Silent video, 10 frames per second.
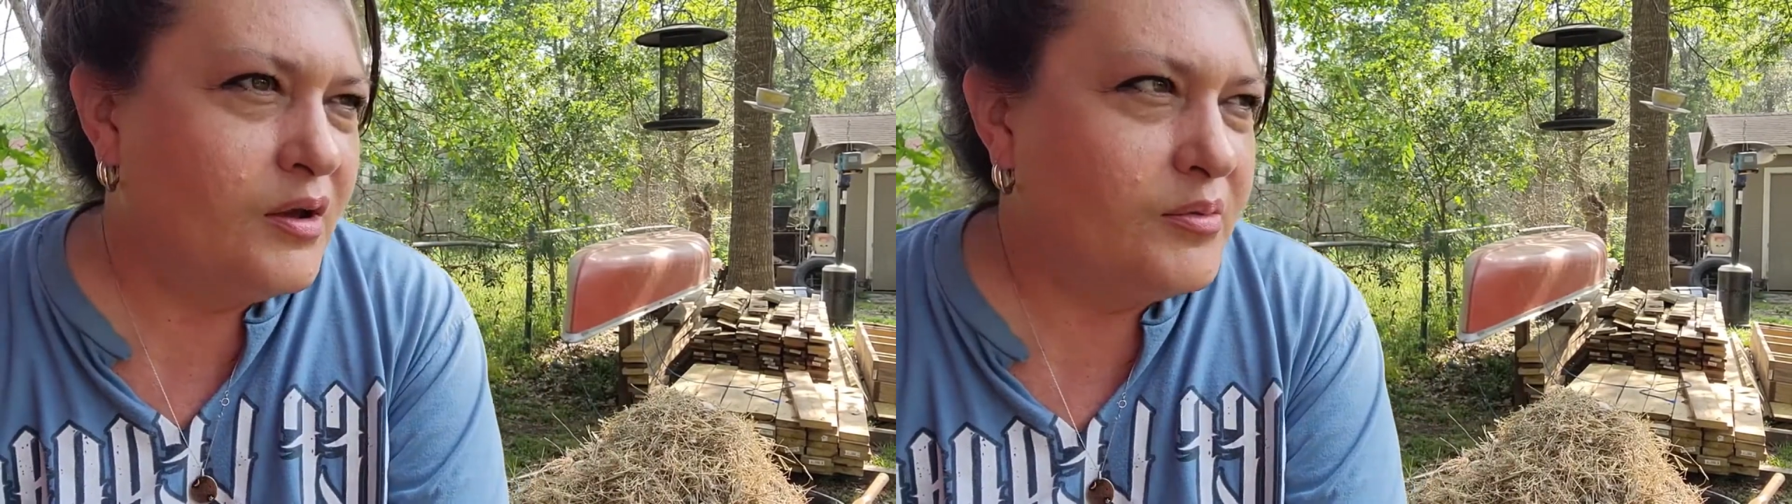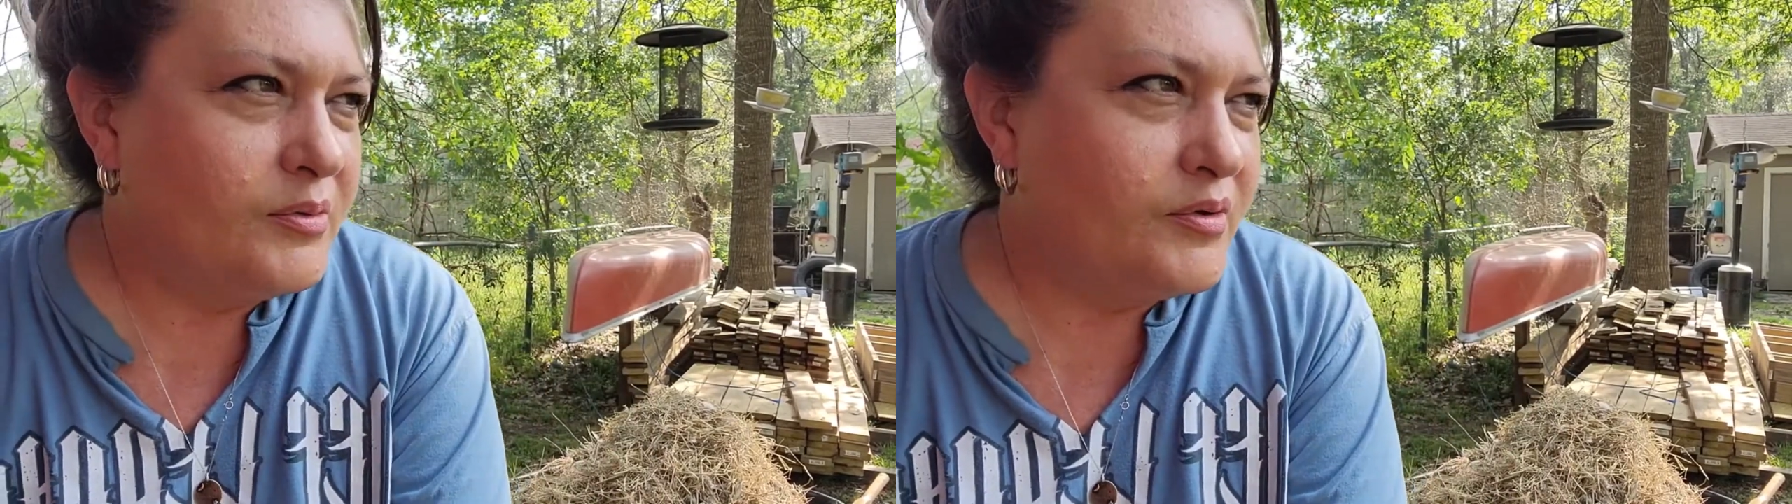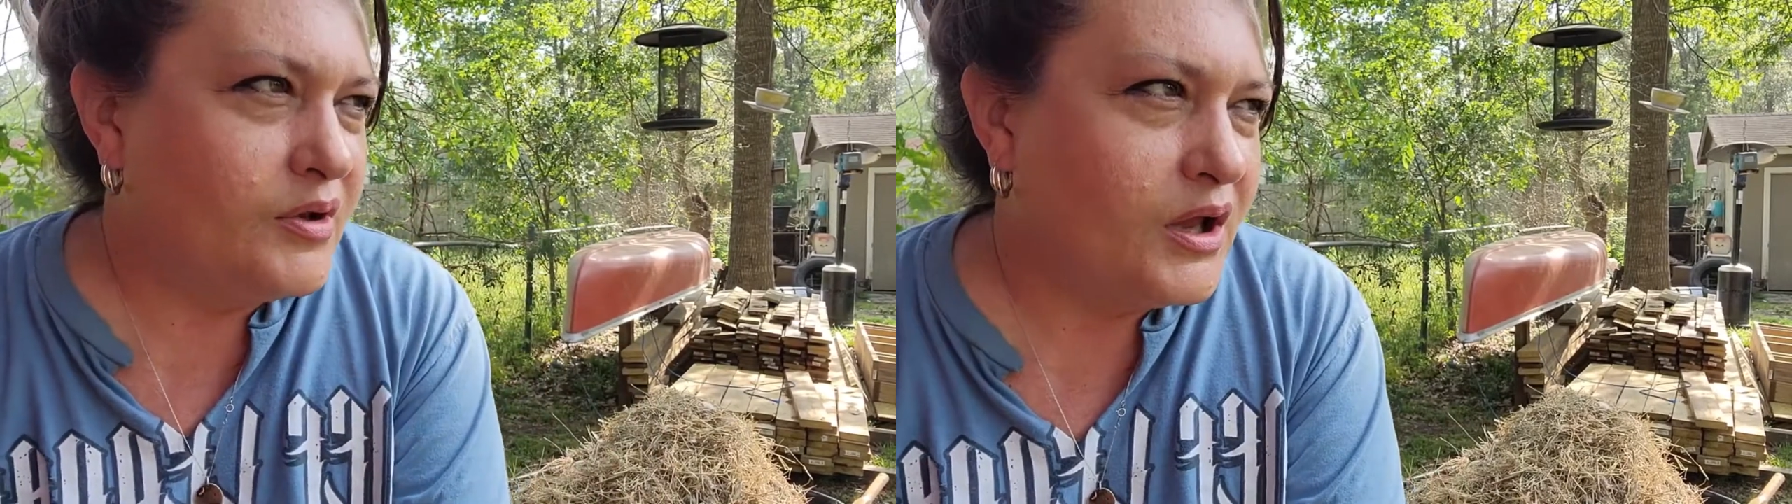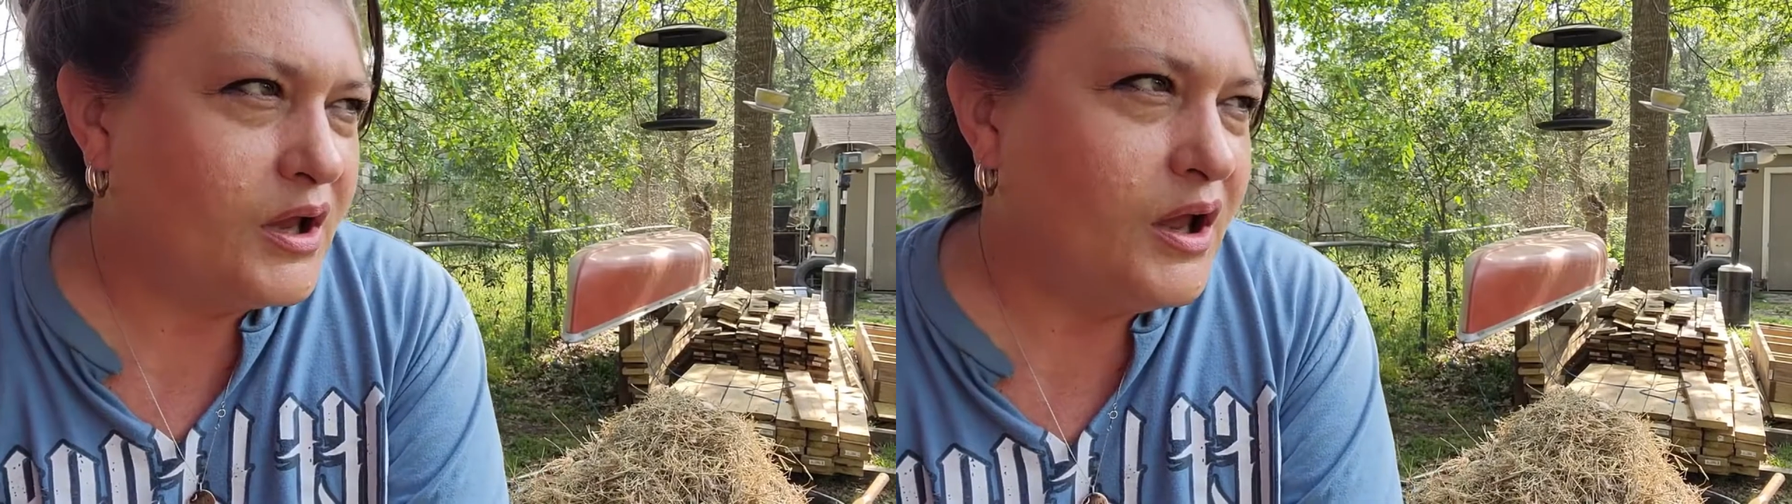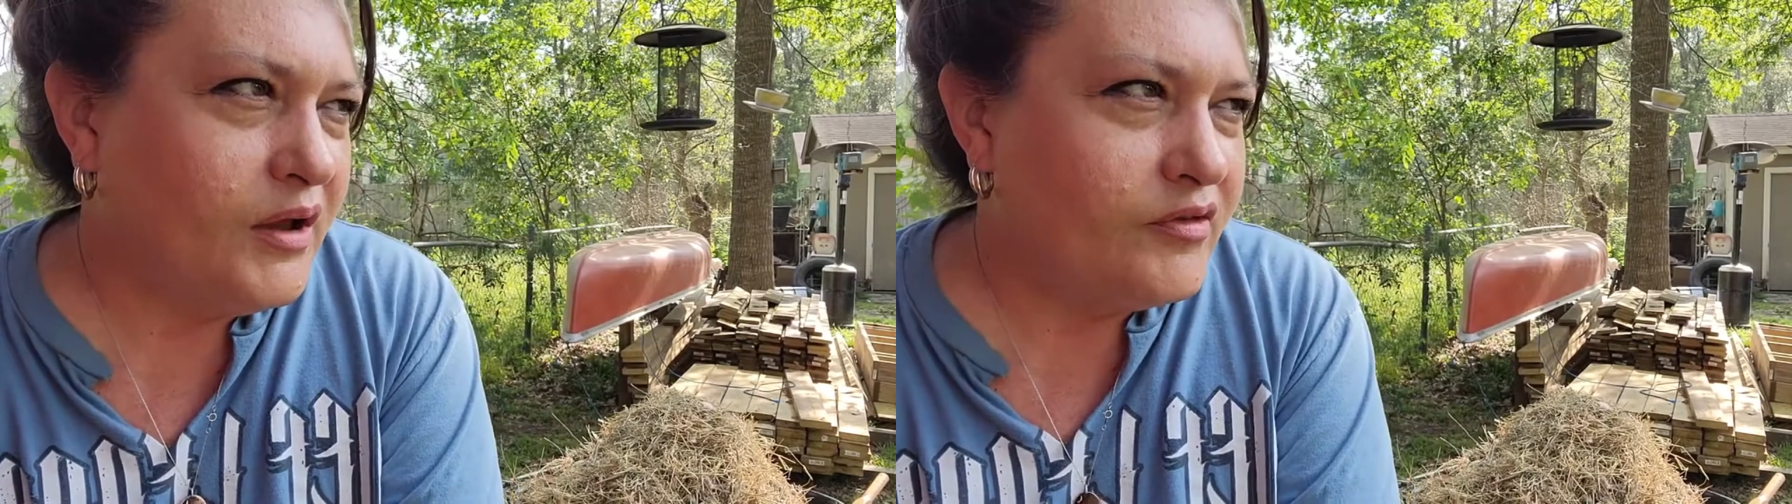People are like, I
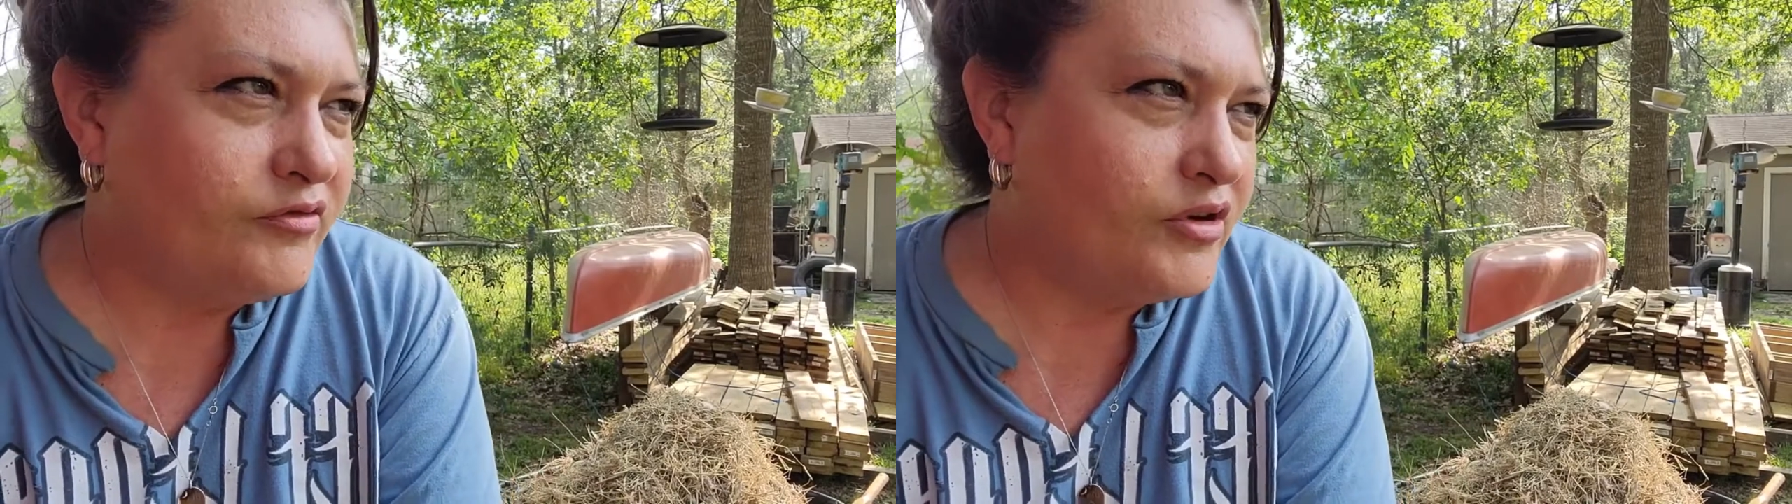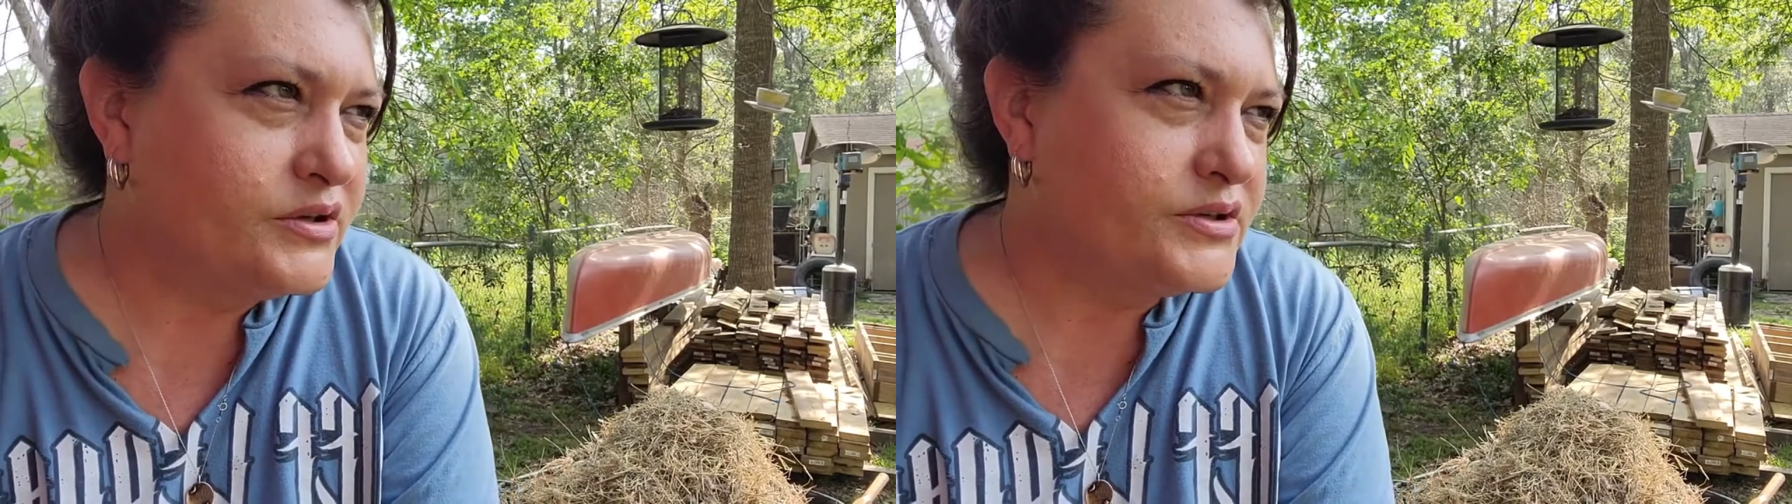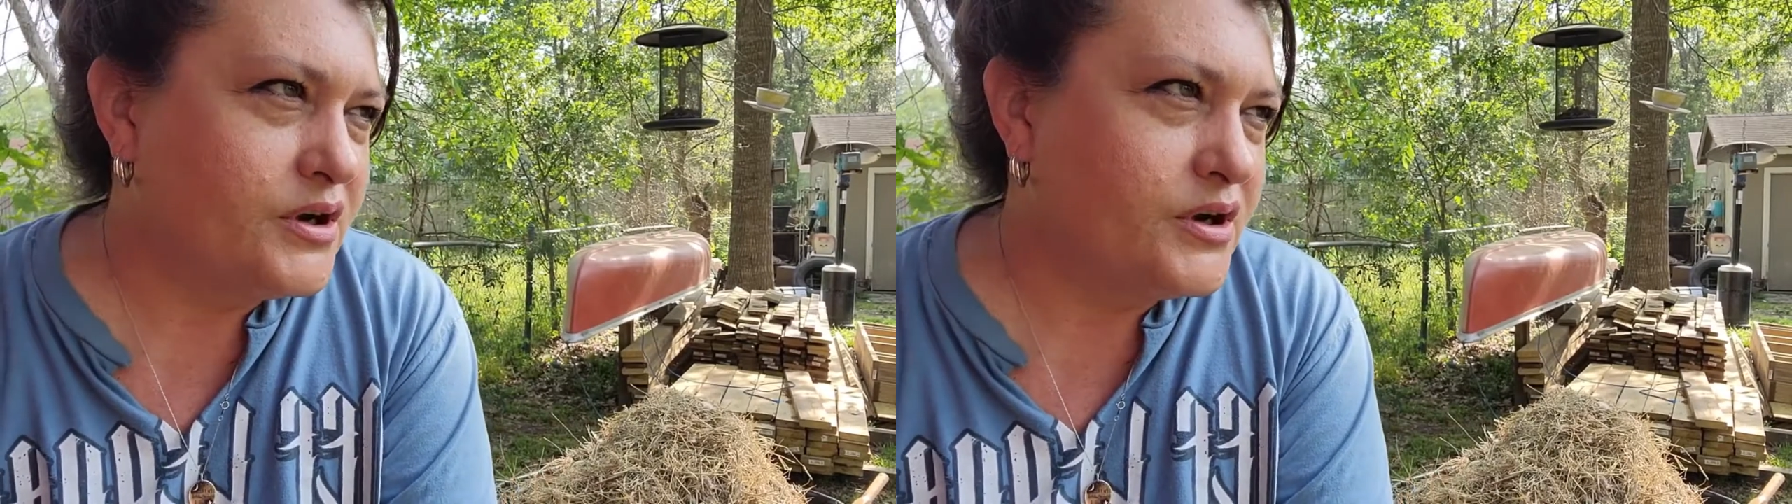have a freezer.